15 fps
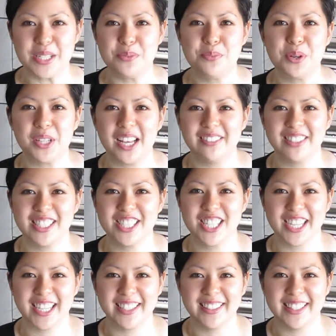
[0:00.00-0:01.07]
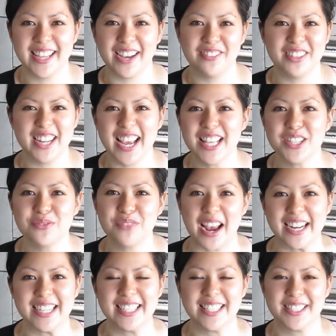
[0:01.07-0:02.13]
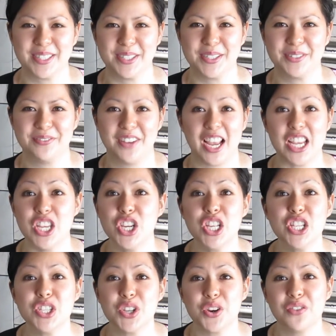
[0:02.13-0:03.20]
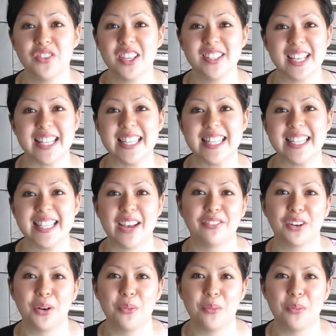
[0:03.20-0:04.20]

you pull out the chicken in the oven, it's ready to serve. You can serve this in several